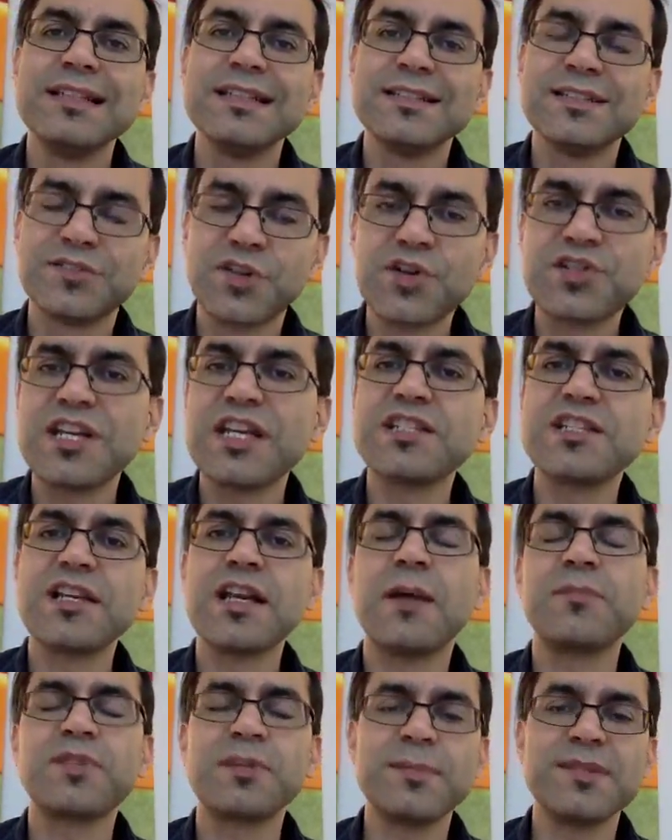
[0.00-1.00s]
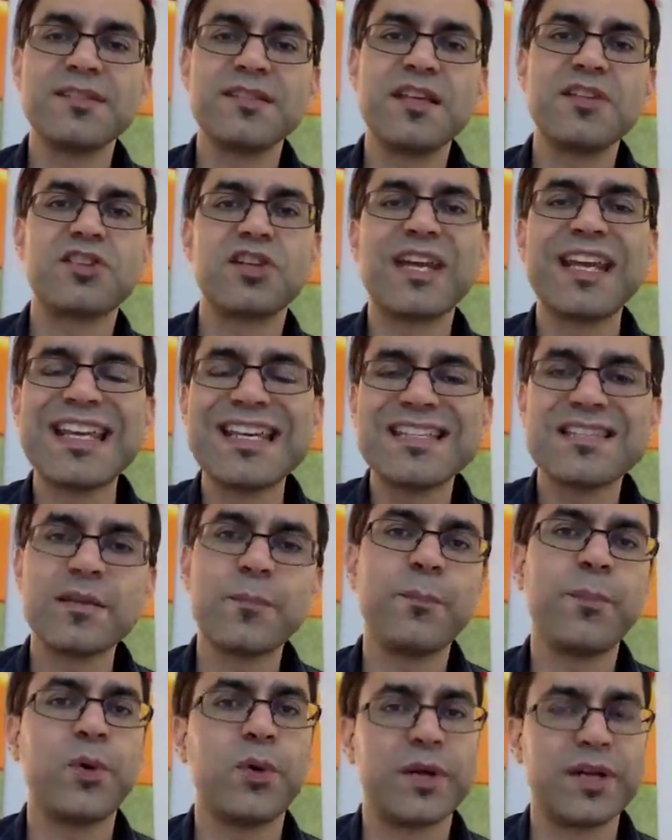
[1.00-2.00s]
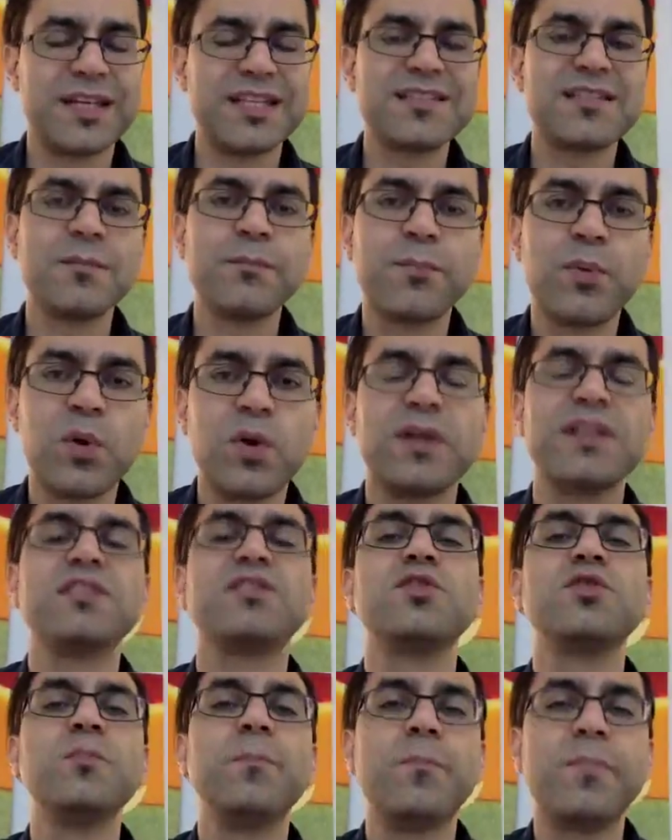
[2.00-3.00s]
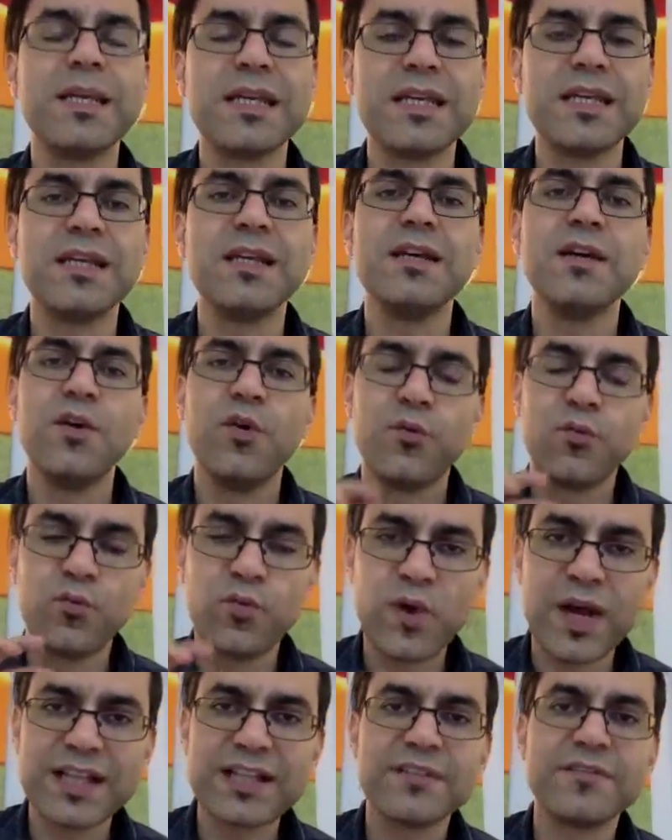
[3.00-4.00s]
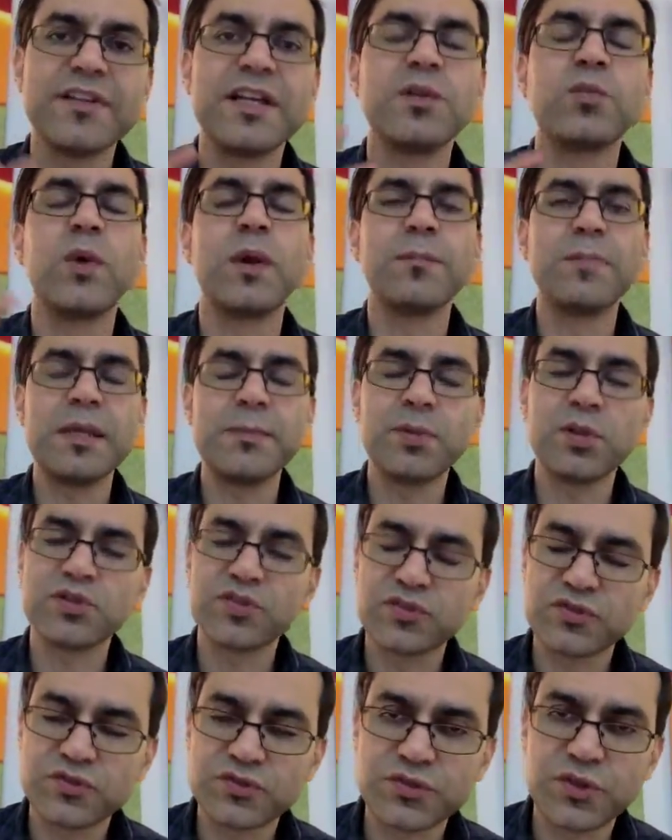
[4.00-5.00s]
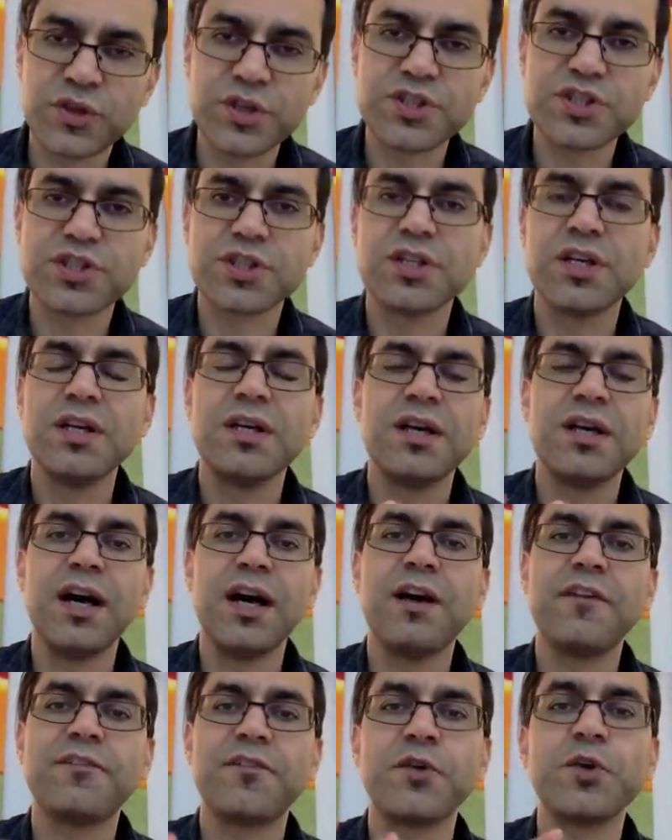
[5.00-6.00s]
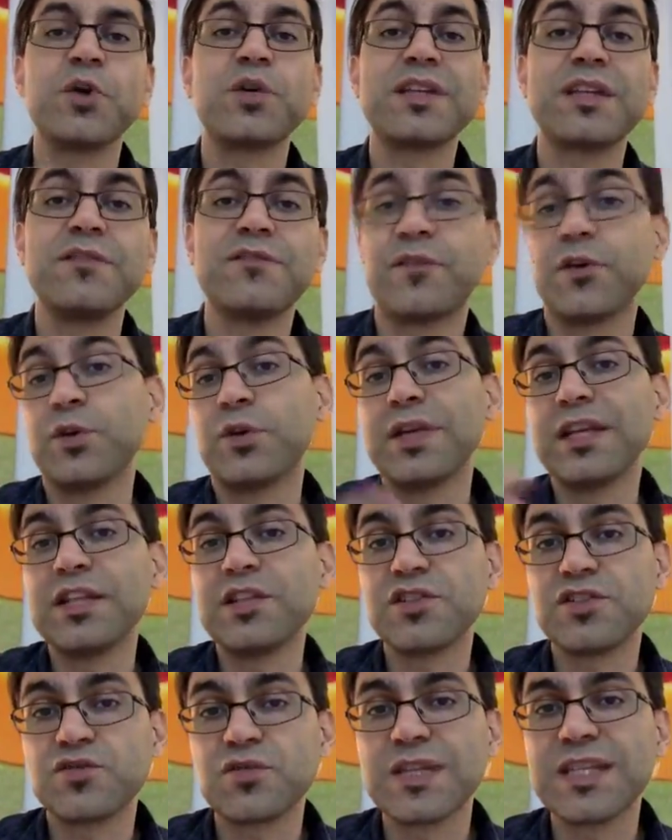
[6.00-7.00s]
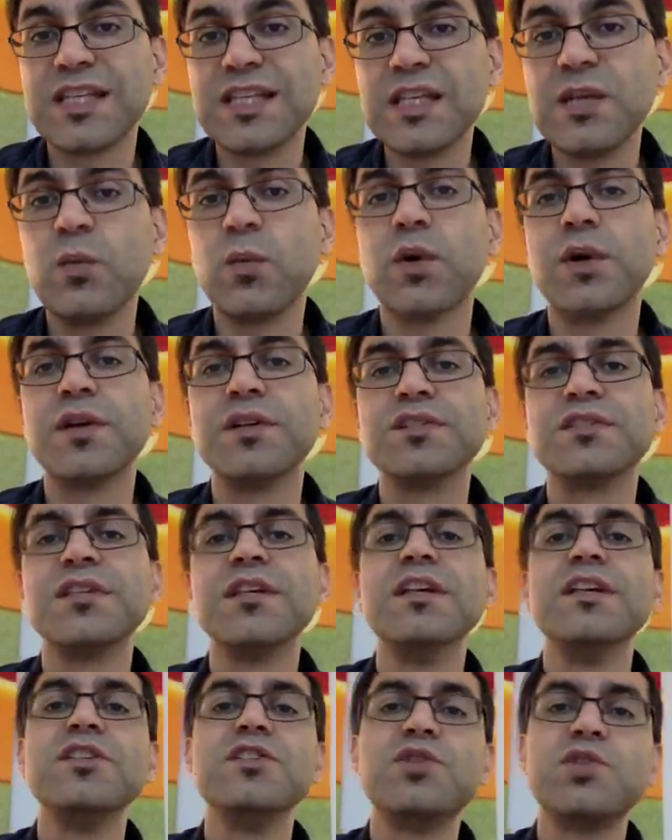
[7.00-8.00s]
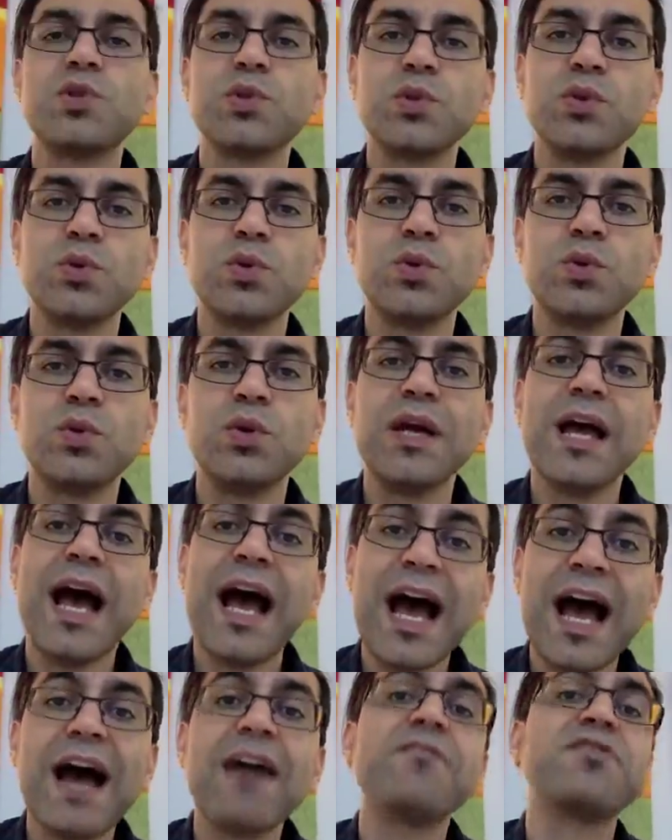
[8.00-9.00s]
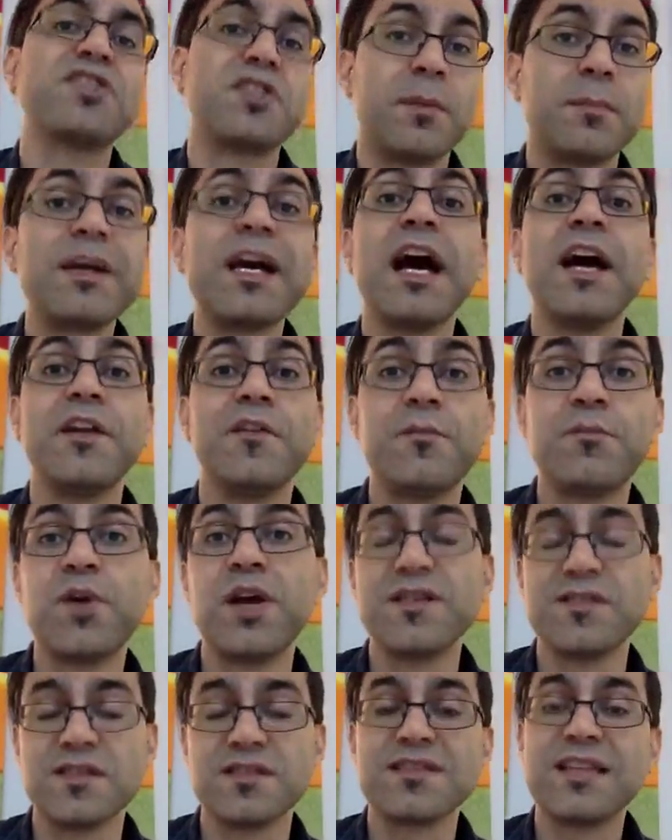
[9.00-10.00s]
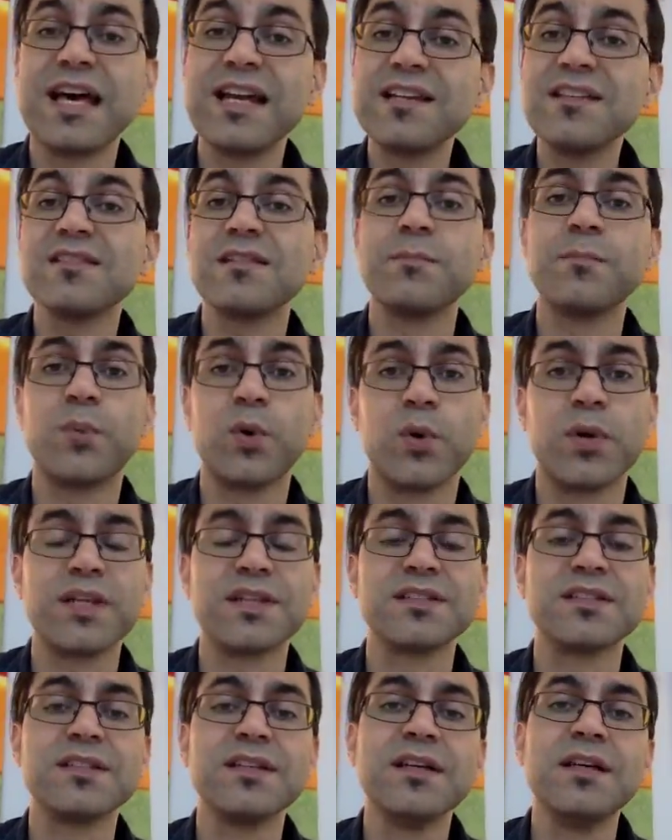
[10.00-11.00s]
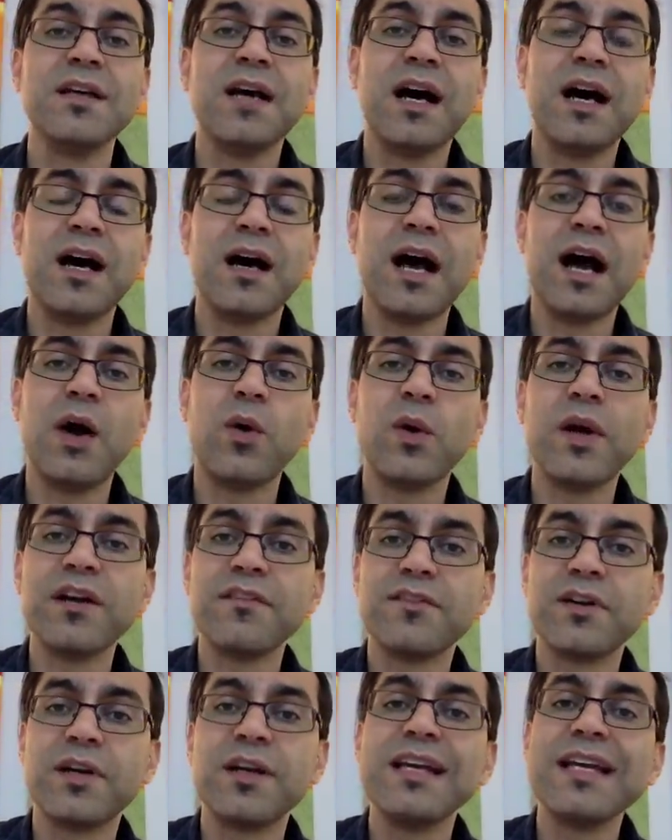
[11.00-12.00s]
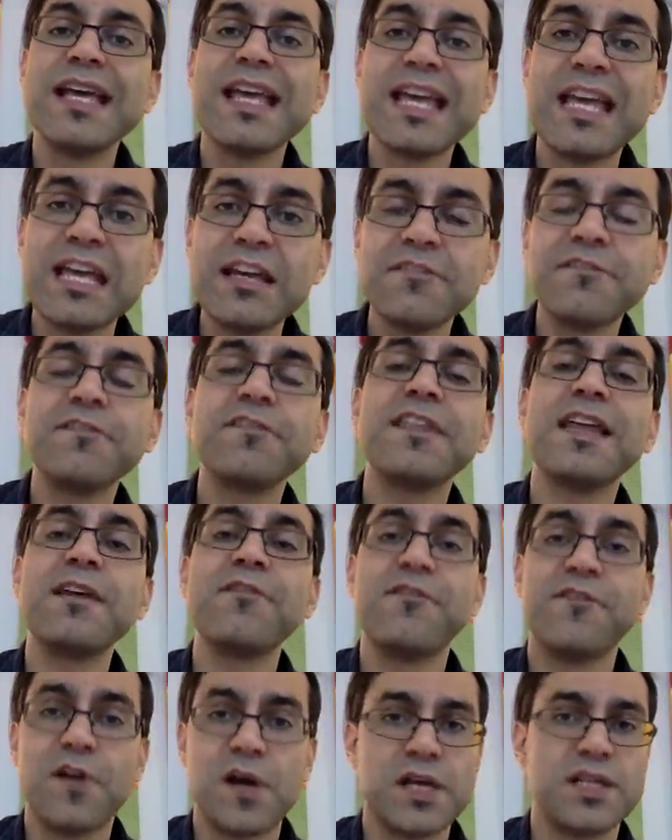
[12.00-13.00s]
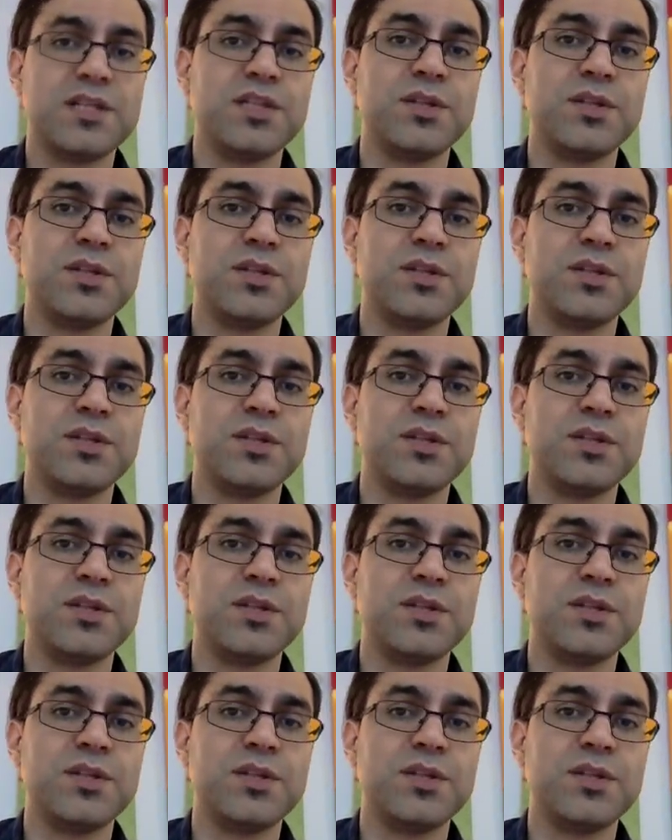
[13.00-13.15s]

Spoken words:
Search engine optimization is important. It's important to be relevant when people search for your industry keywords to have some kind of presence. That is important. However, if they find